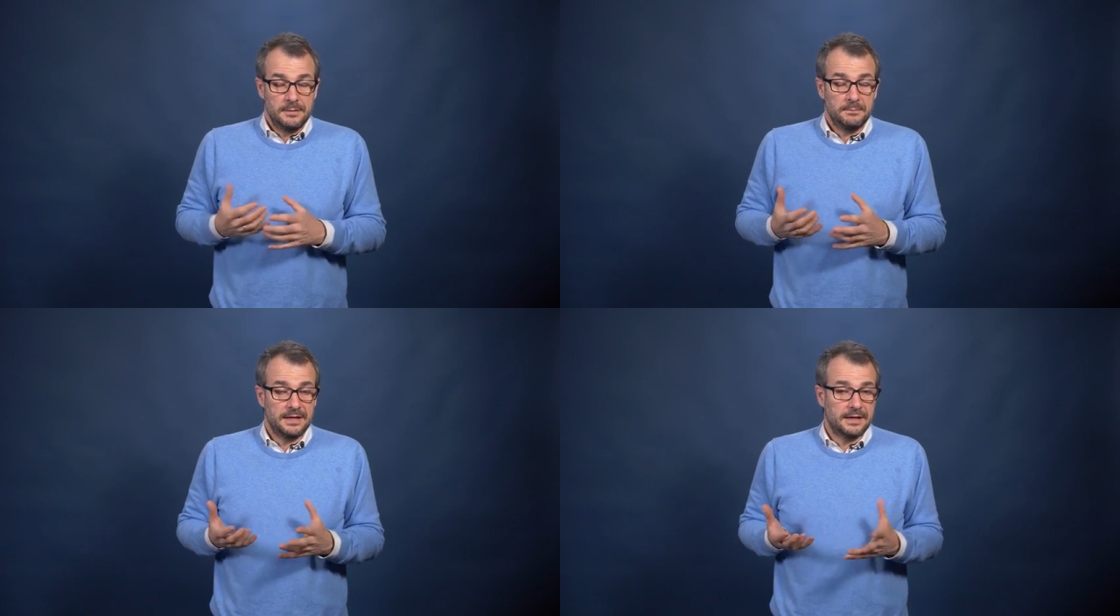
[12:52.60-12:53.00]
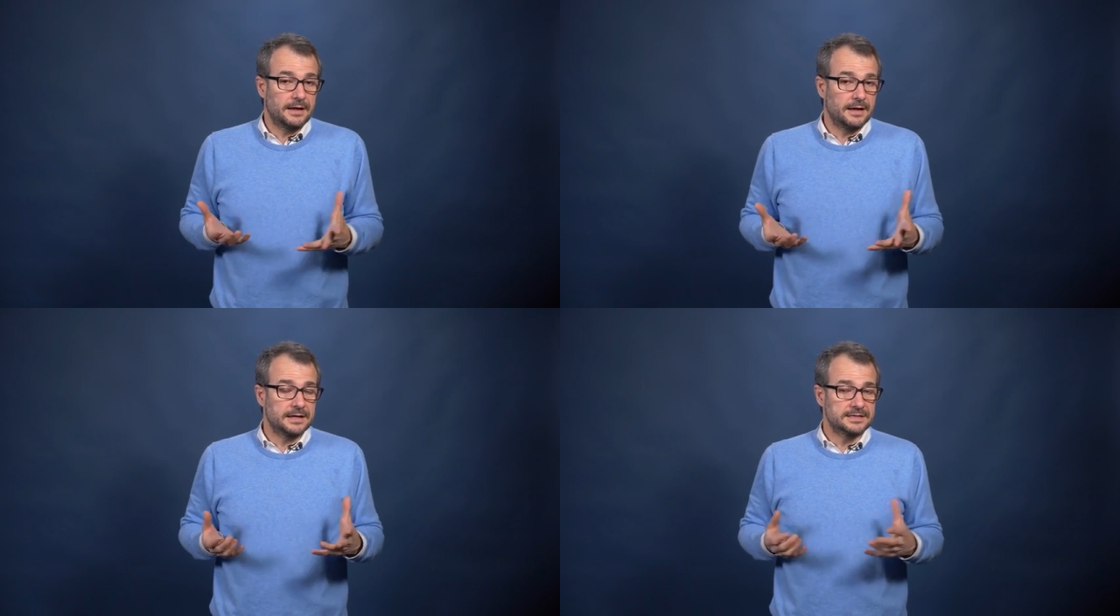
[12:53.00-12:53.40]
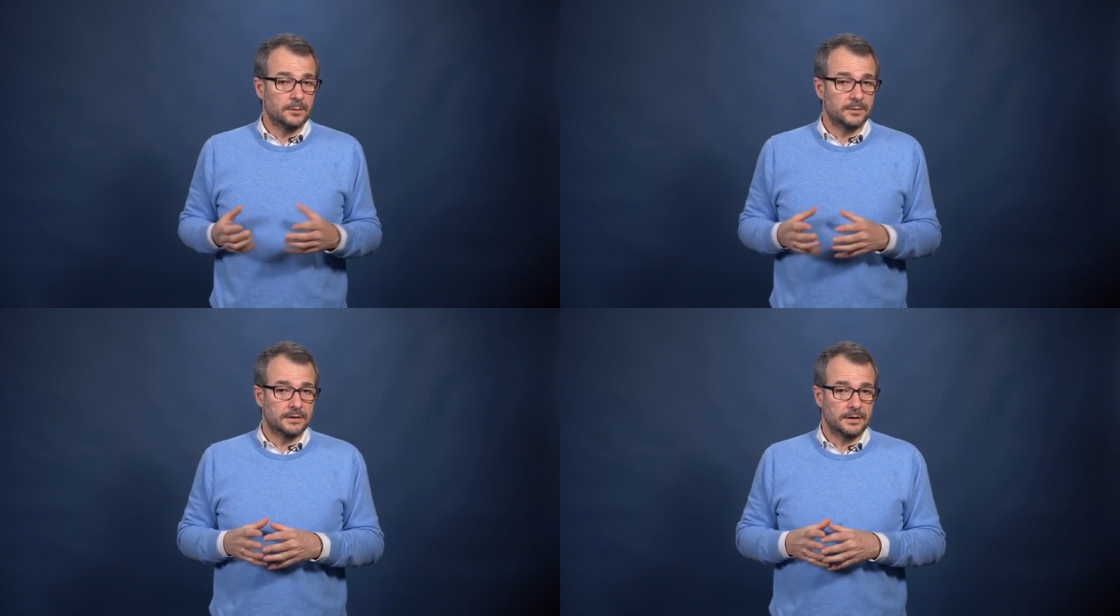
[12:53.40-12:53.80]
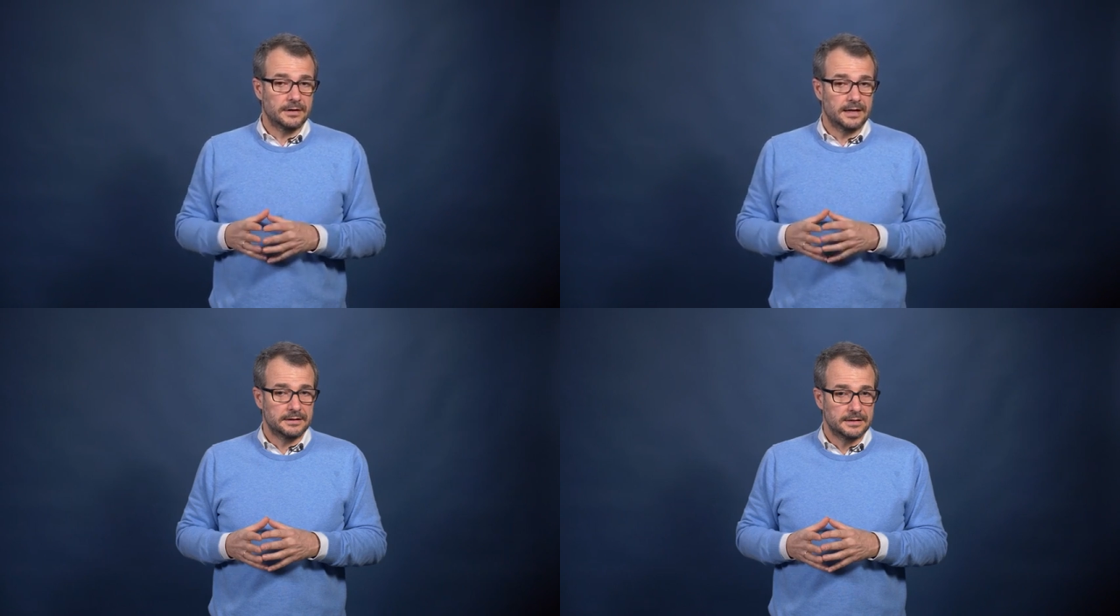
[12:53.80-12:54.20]
make a tower on
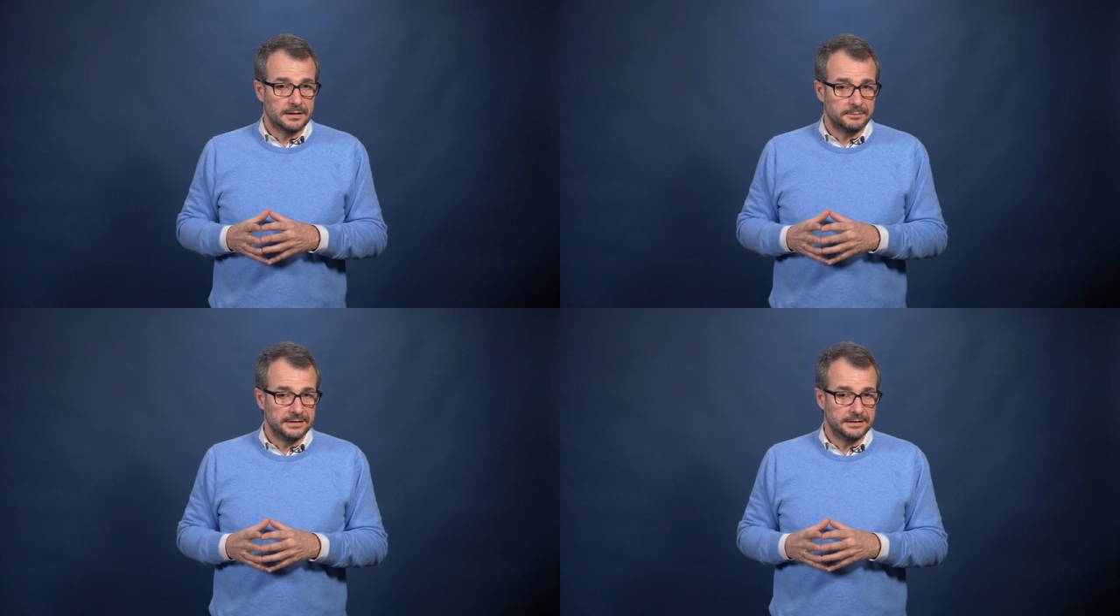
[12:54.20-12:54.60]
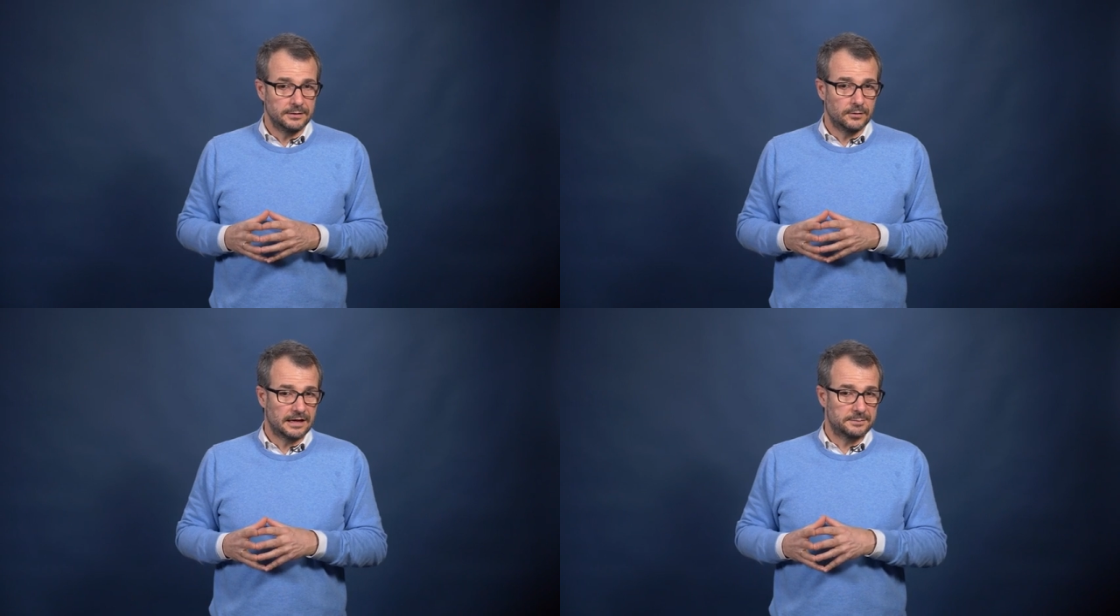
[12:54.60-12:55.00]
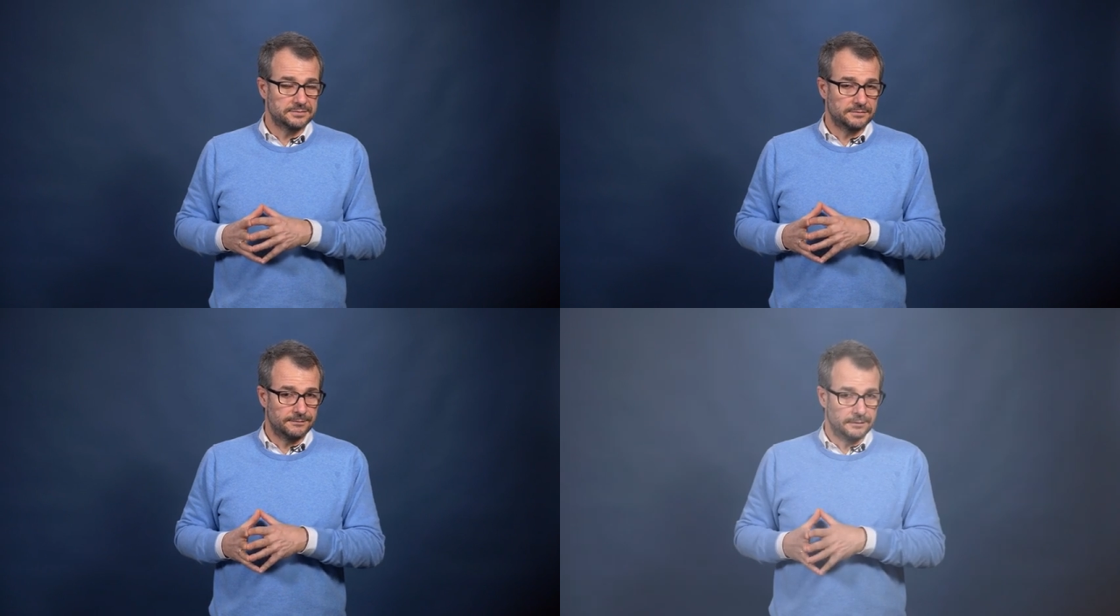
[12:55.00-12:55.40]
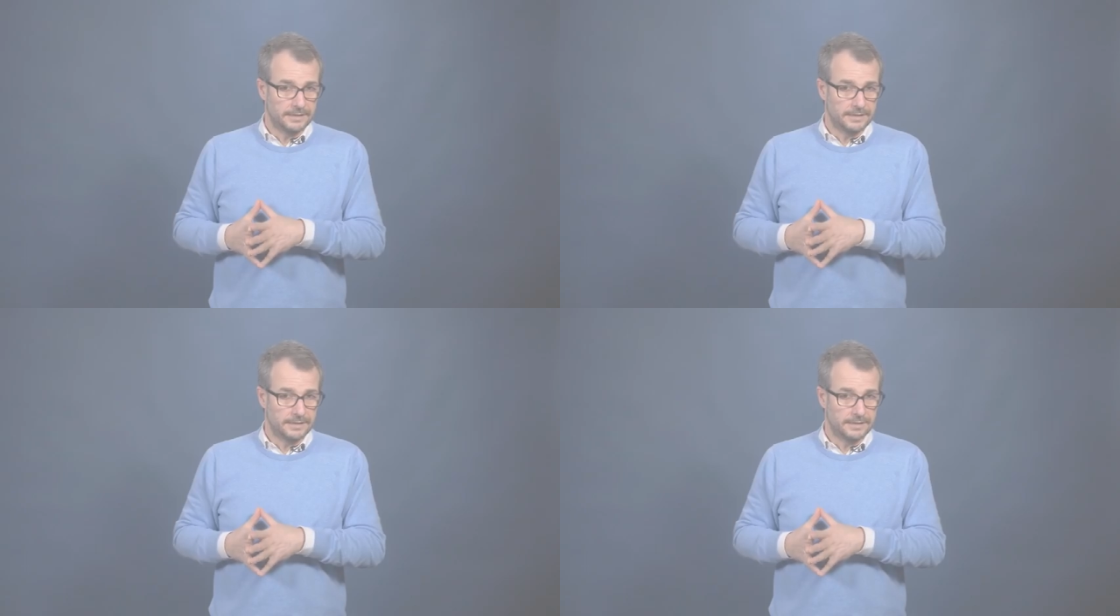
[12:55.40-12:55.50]
a building collapse or fall